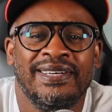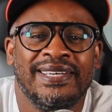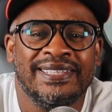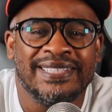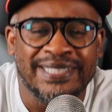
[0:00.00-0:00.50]

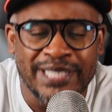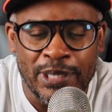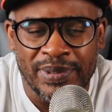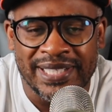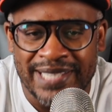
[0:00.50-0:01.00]
in the deep
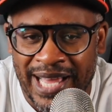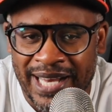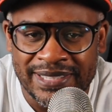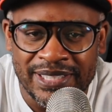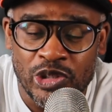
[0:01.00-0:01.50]
and
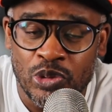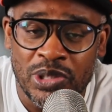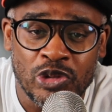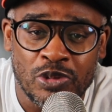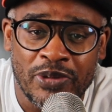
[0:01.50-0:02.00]
talented
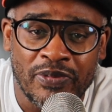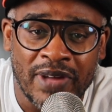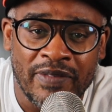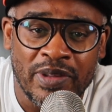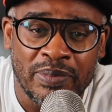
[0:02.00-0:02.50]

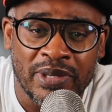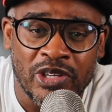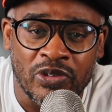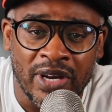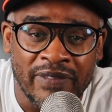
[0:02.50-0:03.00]
2025 NBA
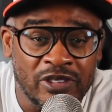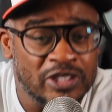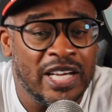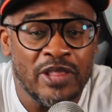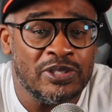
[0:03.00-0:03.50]
draft.
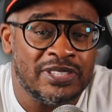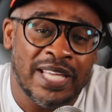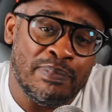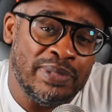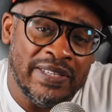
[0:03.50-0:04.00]
There's others
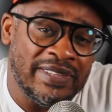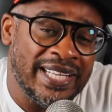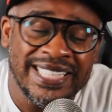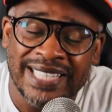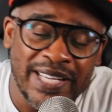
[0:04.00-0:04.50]
that believe that
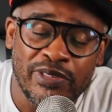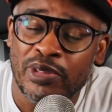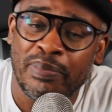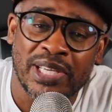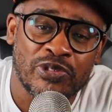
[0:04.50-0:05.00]
he's not even
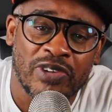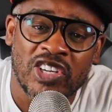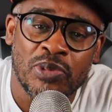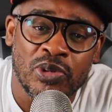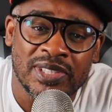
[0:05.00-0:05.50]
the best
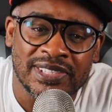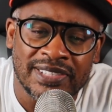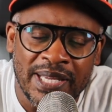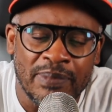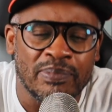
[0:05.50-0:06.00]
freshman on his
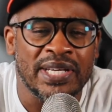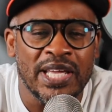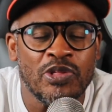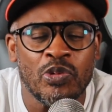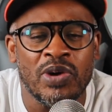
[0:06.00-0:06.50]
team. But
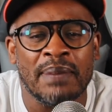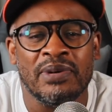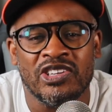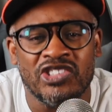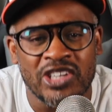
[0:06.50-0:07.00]
either way, I'm
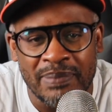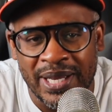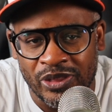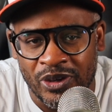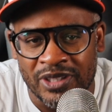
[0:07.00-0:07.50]
going to share my
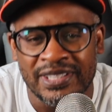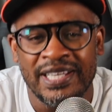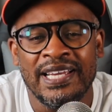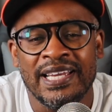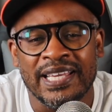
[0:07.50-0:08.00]
thoughts
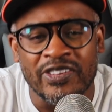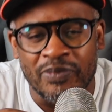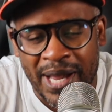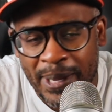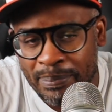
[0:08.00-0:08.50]
and give
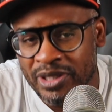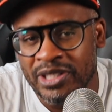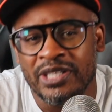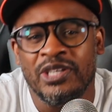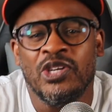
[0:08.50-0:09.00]
my
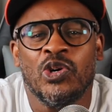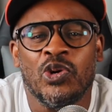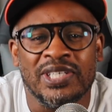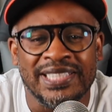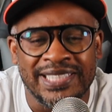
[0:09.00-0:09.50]
opinion
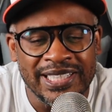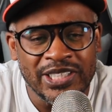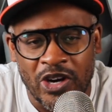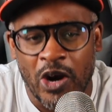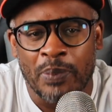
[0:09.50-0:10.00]
on Dylan
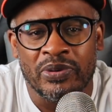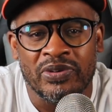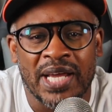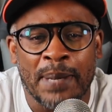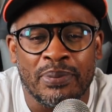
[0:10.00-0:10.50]

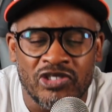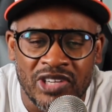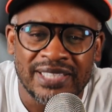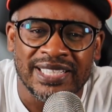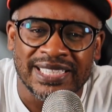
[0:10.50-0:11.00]
Harper, a
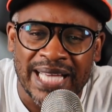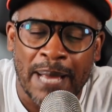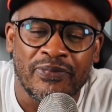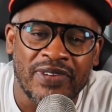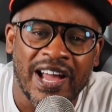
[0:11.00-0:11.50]
projected
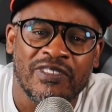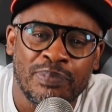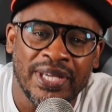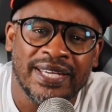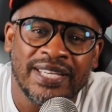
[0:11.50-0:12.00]
top 5
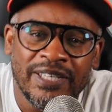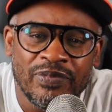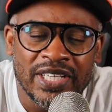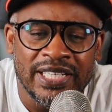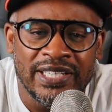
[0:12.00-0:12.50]
pick
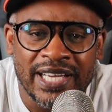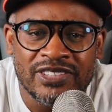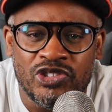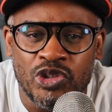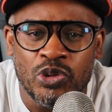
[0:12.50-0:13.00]
in
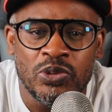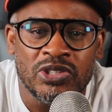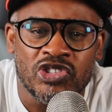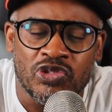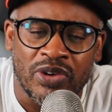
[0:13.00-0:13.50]
next
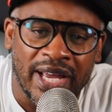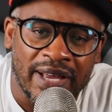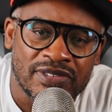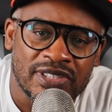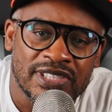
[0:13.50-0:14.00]
June's
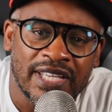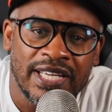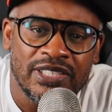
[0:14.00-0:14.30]
draft. Stay